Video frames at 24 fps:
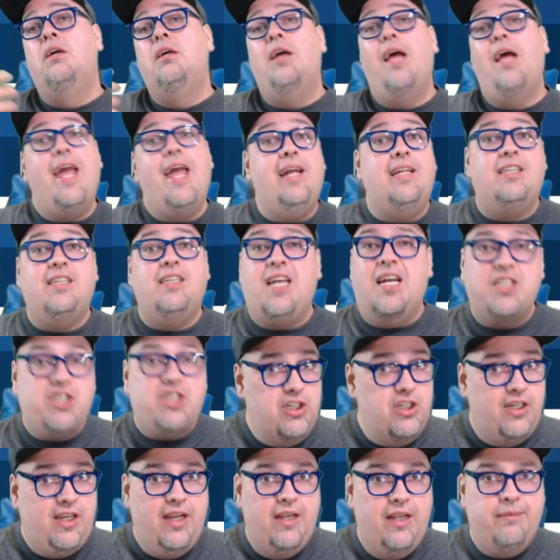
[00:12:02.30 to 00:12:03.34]
hey, test your
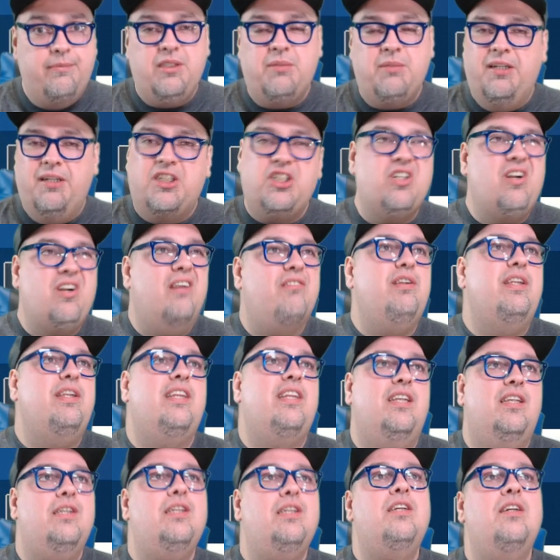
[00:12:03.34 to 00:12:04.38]
games, make sure
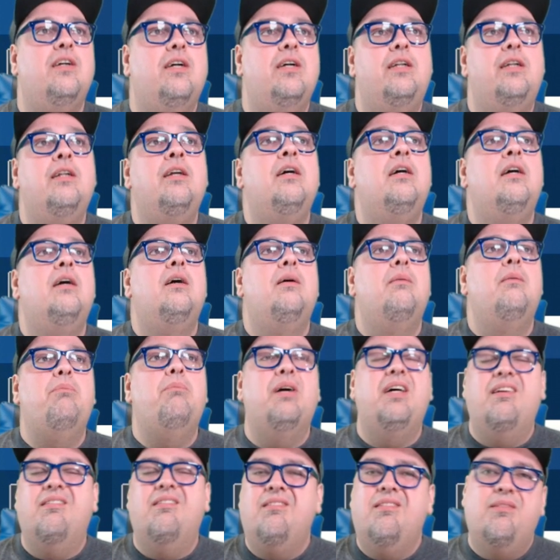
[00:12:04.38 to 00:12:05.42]
everything's good.
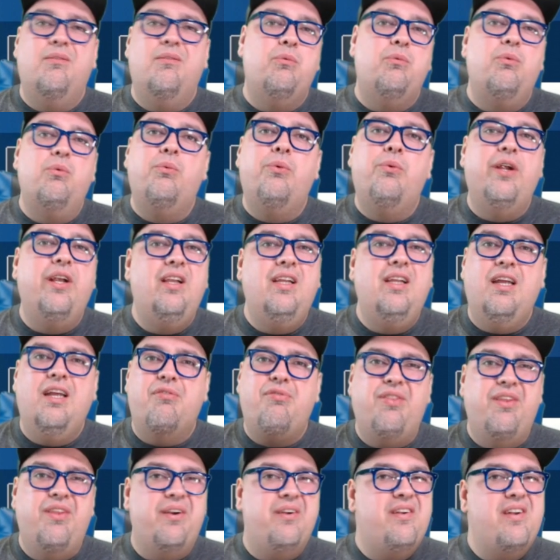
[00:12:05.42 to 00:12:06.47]
But really, if
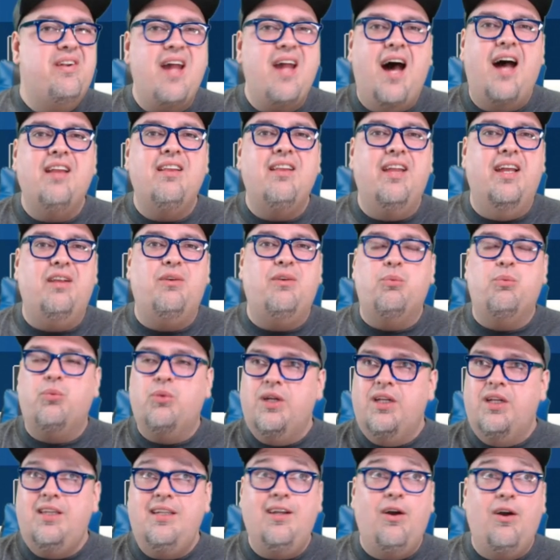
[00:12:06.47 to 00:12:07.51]
they're not like
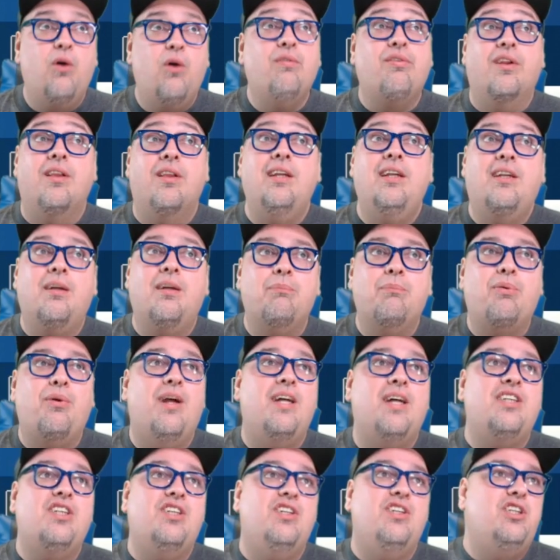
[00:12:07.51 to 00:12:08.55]
really overly
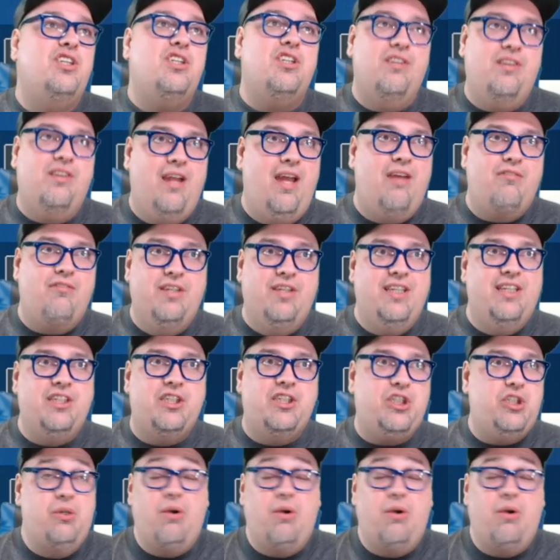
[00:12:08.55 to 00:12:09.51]
compressed, you shouldn't have an issue.